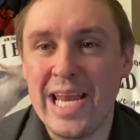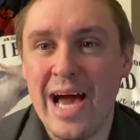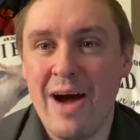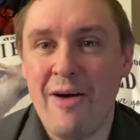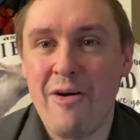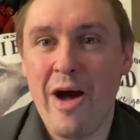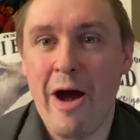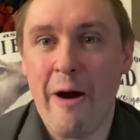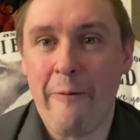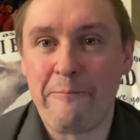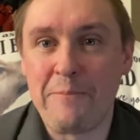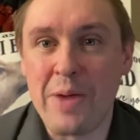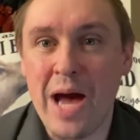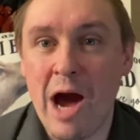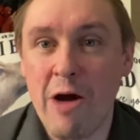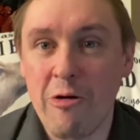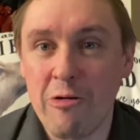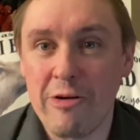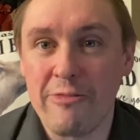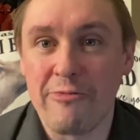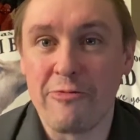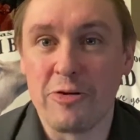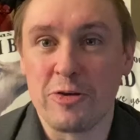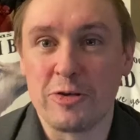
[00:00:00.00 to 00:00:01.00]
out how
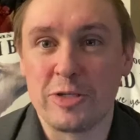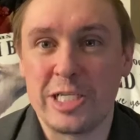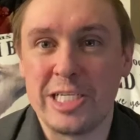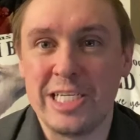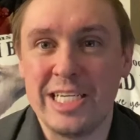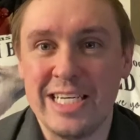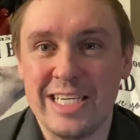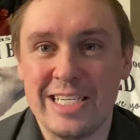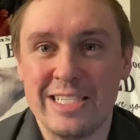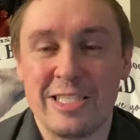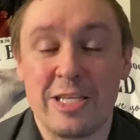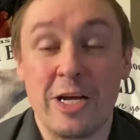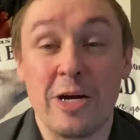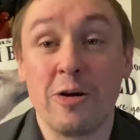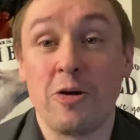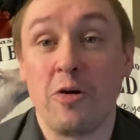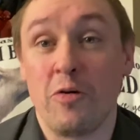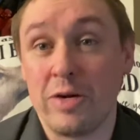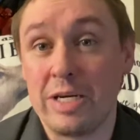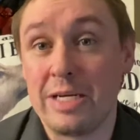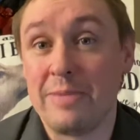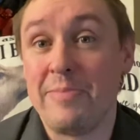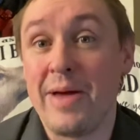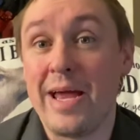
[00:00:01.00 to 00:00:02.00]
powerful she is, they're
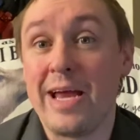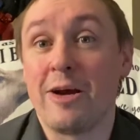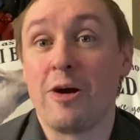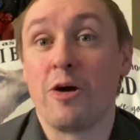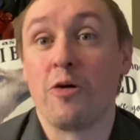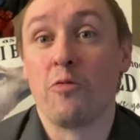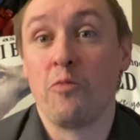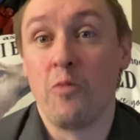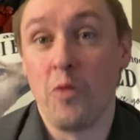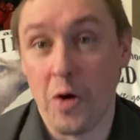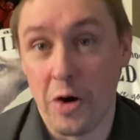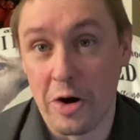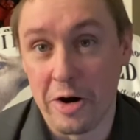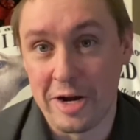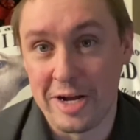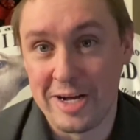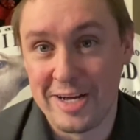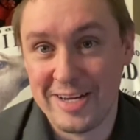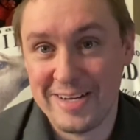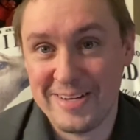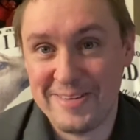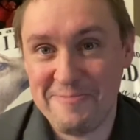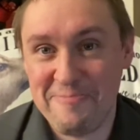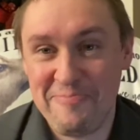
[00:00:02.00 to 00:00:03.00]
going to make her
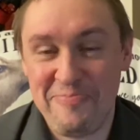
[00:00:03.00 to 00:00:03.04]
work.